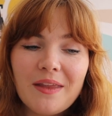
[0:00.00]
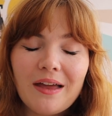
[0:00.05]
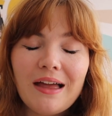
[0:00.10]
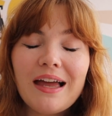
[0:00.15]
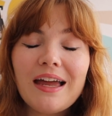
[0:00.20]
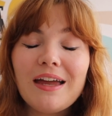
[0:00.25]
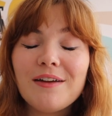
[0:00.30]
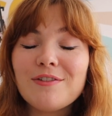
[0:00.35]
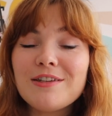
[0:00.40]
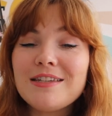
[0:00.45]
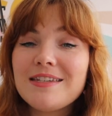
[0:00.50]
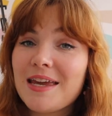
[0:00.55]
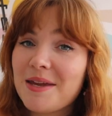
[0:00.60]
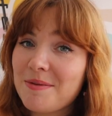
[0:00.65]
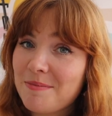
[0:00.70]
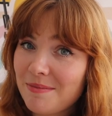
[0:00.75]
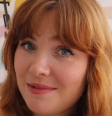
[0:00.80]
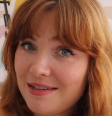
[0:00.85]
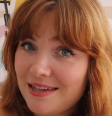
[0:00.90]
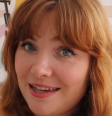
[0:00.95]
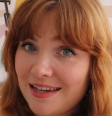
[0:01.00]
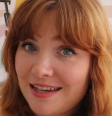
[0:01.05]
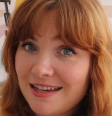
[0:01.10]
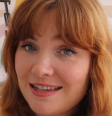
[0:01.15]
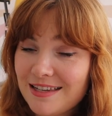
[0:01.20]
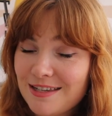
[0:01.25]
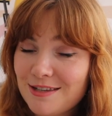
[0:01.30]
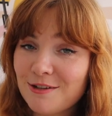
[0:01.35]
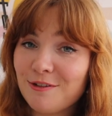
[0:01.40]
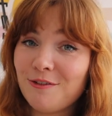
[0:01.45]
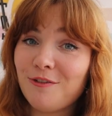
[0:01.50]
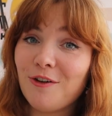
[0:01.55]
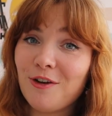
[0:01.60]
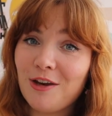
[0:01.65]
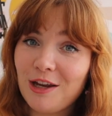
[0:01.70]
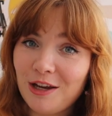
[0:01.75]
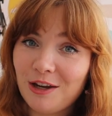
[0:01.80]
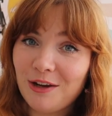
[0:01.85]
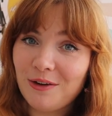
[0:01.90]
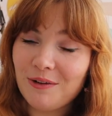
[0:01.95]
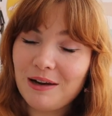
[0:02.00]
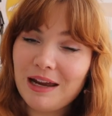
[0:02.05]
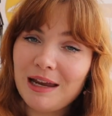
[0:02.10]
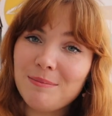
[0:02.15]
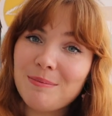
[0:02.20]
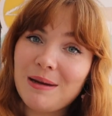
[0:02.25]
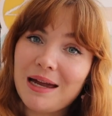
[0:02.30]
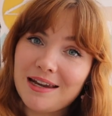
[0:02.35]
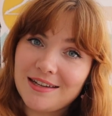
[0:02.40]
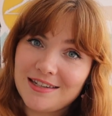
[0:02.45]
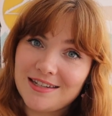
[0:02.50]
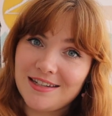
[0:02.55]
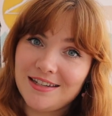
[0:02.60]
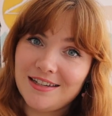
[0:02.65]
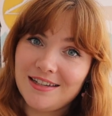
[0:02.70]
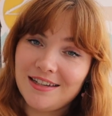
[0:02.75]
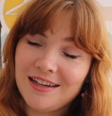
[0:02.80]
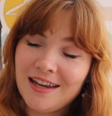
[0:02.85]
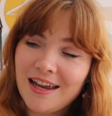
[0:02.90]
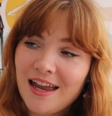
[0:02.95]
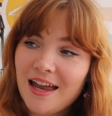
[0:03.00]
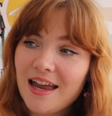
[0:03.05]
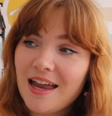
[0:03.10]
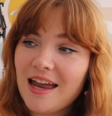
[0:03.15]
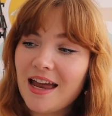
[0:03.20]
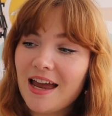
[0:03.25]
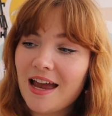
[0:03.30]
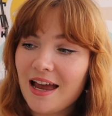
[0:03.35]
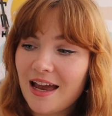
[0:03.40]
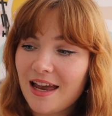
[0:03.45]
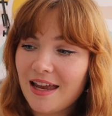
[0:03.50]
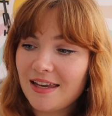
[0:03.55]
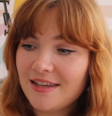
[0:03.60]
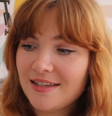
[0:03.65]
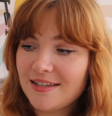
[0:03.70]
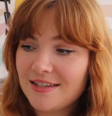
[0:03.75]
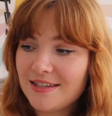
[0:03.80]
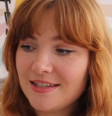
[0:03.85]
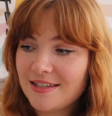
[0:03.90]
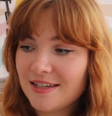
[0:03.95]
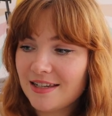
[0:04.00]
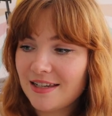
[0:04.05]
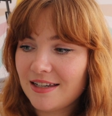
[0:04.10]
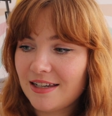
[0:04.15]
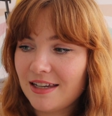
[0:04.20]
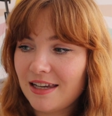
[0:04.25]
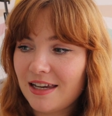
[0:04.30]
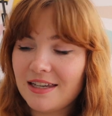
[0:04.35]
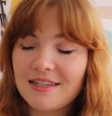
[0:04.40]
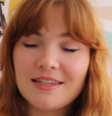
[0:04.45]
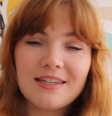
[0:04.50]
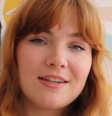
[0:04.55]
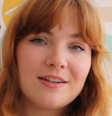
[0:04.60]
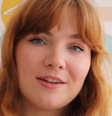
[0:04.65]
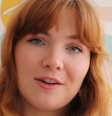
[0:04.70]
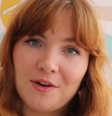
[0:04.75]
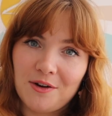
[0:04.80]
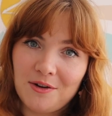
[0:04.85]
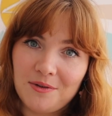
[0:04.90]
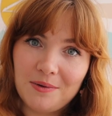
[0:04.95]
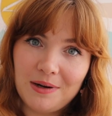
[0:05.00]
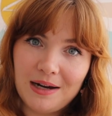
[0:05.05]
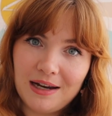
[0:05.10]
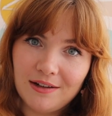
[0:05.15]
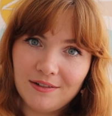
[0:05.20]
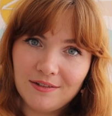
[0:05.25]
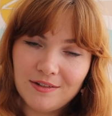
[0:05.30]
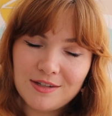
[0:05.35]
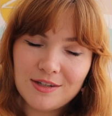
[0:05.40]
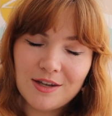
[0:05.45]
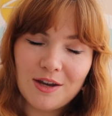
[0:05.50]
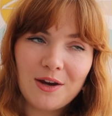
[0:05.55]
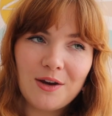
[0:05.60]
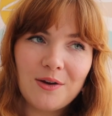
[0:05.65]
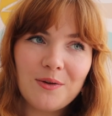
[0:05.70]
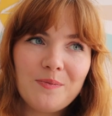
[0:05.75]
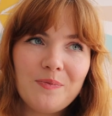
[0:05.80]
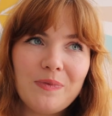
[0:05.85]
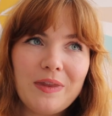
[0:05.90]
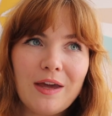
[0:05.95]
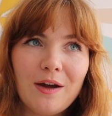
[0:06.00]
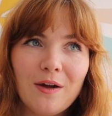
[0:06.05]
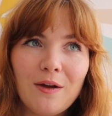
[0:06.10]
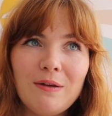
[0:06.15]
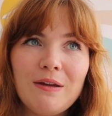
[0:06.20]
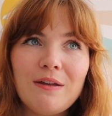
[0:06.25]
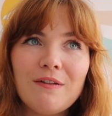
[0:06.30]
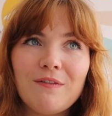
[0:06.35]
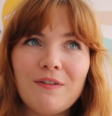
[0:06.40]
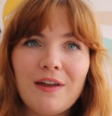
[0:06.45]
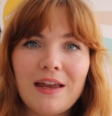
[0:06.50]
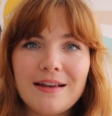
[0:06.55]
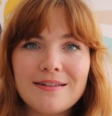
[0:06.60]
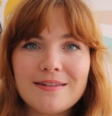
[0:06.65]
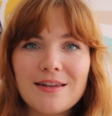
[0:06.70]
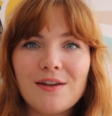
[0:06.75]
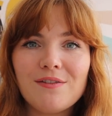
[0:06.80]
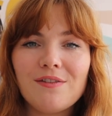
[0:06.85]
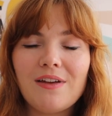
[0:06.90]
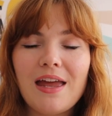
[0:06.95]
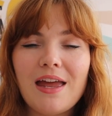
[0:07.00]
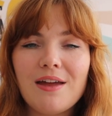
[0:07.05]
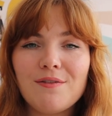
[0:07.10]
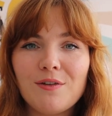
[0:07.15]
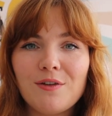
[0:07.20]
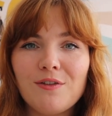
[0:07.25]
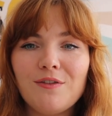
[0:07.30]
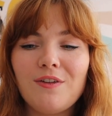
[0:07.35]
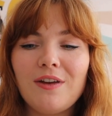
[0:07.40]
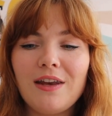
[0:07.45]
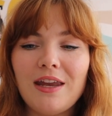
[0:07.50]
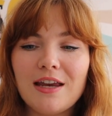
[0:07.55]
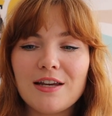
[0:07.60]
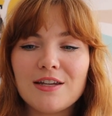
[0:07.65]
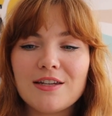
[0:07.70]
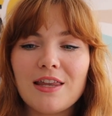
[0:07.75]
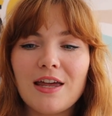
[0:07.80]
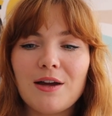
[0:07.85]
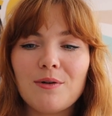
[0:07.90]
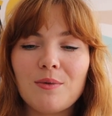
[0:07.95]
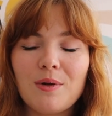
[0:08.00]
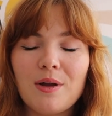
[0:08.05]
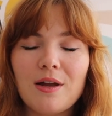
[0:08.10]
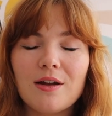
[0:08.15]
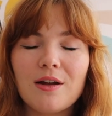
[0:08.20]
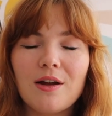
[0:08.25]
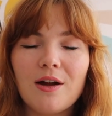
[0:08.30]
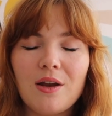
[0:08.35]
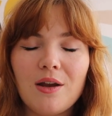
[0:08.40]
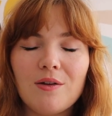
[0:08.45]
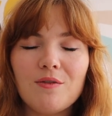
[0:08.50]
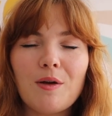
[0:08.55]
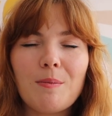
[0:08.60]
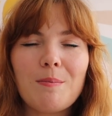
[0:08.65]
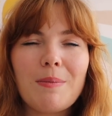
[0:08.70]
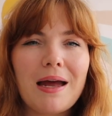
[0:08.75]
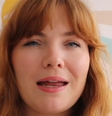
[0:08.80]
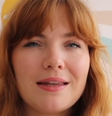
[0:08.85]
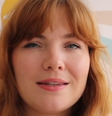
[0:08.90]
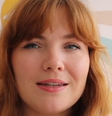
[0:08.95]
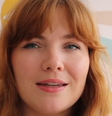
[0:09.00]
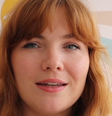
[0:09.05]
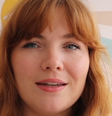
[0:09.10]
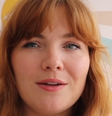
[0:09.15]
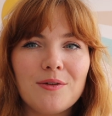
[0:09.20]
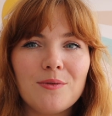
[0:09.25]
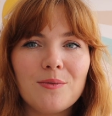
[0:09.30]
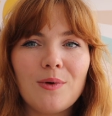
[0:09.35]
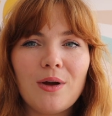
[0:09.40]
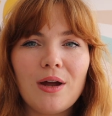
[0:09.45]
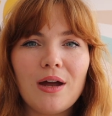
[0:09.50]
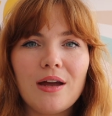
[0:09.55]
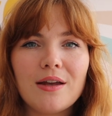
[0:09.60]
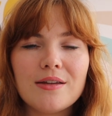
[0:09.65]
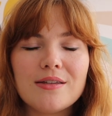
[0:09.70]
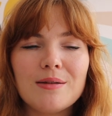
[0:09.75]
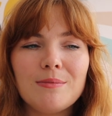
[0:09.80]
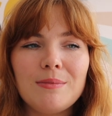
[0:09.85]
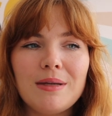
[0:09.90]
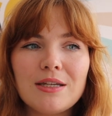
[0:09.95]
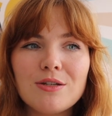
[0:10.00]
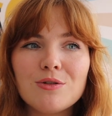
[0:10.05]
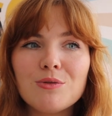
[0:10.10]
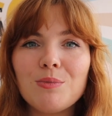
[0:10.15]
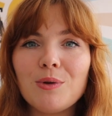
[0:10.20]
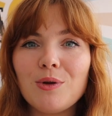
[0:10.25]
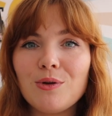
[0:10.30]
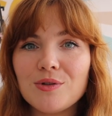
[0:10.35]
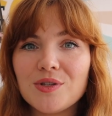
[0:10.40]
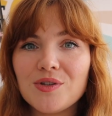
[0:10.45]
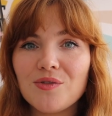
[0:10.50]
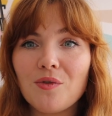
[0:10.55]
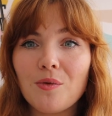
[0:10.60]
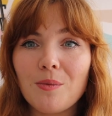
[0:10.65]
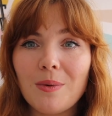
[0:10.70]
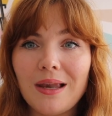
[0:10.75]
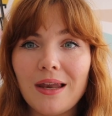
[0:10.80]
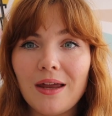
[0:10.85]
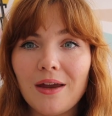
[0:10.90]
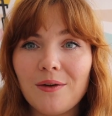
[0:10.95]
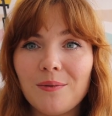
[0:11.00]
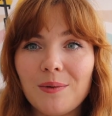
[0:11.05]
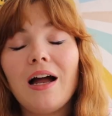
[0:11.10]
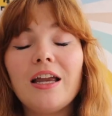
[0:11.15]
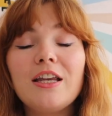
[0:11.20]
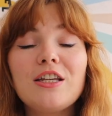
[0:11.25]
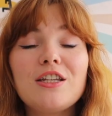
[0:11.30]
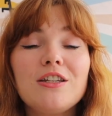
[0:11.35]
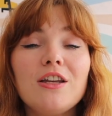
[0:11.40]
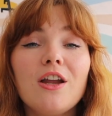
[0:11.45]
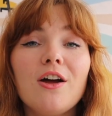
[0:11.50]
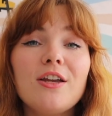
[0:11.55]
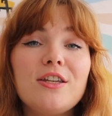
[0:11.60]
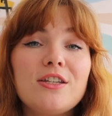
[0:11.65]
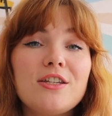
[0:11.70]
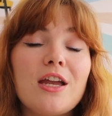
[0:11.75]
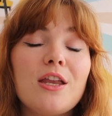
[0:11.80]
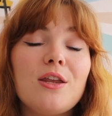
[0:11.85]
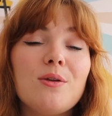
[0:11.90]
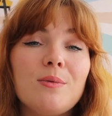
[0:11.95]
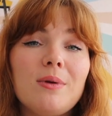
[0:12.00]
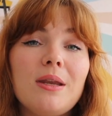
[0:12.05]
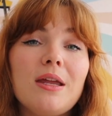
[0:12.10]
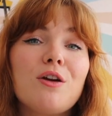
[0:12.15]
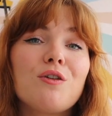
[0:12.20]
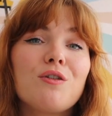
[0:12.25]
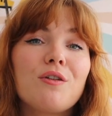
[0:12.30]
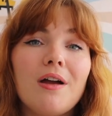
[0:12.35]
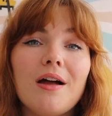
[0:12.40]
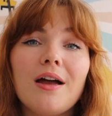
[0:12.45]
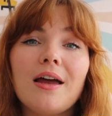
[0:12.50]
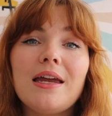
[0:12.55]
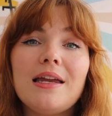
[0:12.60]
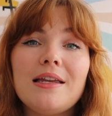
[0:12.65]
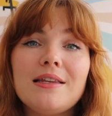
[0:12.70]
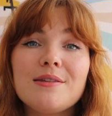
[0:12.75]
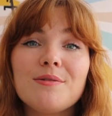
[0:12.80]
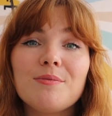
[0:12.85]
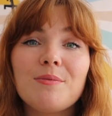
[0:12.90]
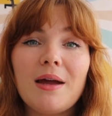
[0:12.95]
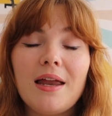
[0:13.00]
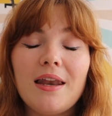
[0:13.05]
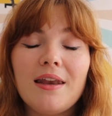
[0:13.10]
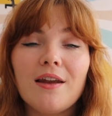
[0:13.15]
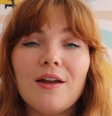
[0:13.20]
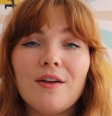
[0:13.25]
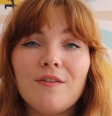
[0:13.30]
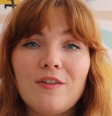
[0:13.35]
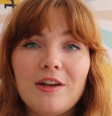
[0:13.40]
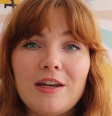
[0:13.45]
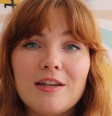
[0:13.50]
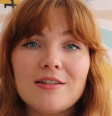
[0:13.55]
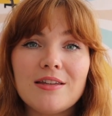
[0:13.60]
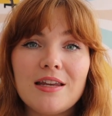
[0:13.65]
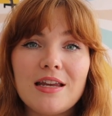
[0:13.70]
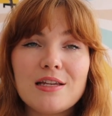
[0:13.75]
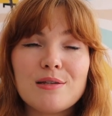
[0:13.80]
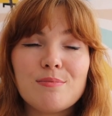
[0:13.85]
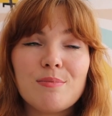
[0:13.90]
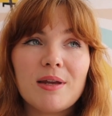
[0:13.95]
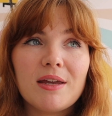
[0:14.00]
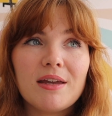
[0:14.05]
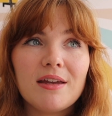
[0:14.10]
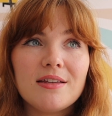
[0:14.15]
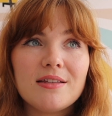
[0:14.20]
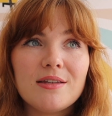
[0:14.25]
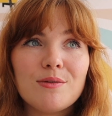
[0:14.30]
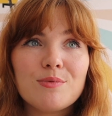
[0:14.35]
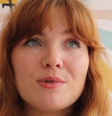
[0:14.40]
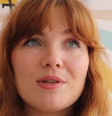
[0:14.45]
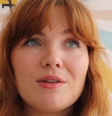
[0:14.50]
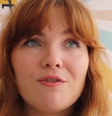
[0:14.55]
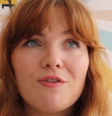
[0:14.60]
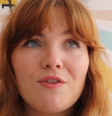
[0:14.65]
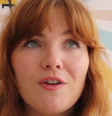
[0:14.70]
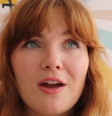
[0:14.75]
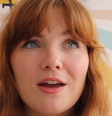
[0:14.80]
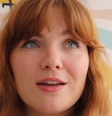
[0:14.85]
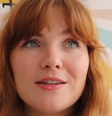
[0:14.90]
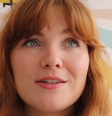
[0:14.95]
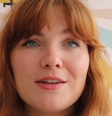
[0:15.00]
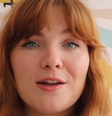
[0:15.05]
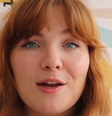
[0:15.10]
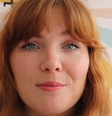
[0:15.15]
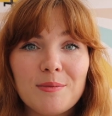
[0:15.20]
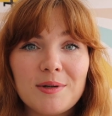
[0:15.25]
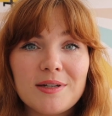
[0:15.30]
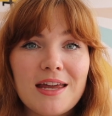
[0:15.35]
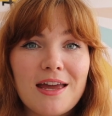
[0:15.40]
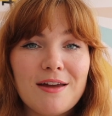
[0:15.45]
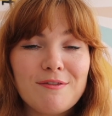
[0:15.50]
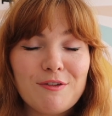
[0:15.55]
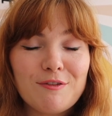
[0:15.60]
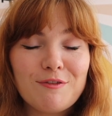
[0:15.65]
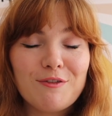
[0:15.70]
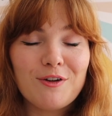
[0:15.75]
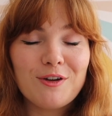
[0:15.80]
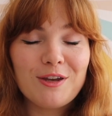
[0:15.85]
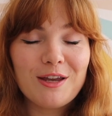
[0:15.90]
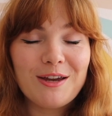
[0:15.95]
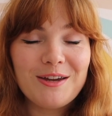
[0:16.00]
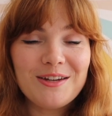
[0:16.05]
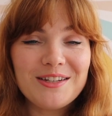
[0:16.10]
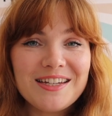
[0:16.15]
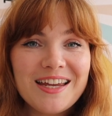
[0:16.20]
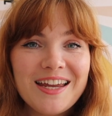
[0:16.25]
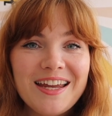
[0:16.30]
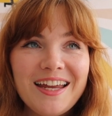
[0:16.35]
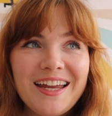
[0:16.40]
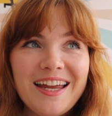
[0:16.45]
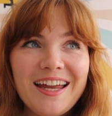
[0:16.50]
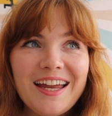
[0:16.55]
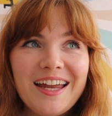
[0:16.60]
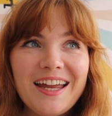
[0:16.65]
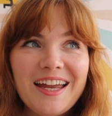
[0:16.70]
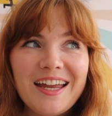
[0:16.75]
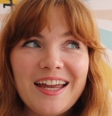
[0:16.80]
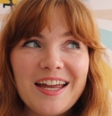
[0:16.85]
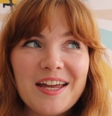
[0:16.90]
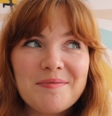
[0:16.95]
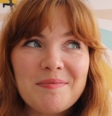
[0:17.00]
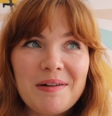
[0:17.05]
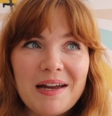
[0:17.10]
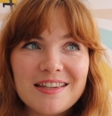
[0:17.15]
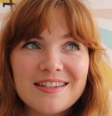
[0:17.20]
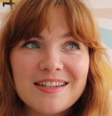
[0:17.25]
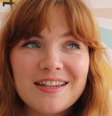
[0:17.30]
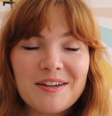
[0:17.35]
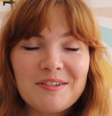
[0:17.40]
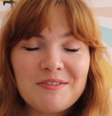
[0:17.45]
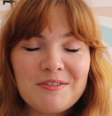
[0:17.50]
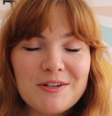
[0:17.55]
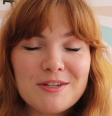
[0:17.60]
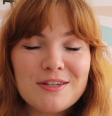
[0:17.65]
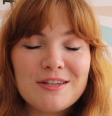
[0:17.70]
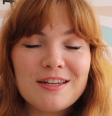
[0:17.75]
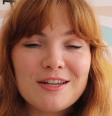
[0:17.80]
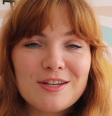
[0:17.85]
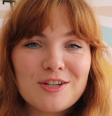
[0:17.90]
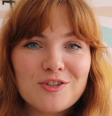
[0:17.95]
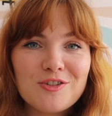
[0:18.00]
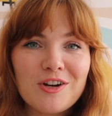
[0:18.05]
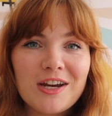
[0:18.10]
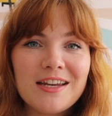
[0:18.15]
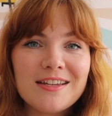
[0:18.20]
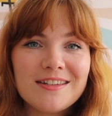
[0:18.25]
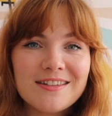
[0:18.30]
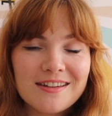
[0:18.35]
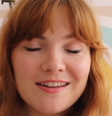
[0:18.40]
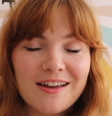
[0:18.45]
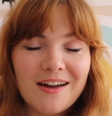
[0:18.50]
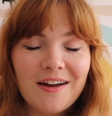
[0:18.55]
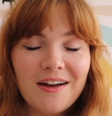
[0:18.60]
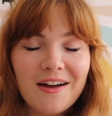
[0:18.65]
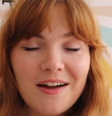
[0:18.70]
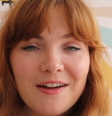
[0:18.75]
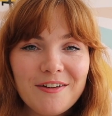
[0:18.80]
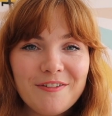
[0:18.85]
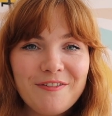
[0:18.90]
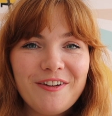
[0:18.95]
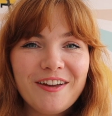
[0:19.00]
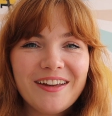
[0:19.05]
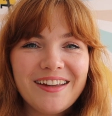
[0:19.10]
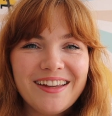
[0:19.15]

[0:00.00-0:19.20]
I have attempted to follow a pattern and it didn't go well. So the only things I've ever finished that were kind of a pattern were some little boots for Willow. I, I genuinely cried when I finished these because it was the first time I'd ever followed a pattern that wasn't a straight scarf.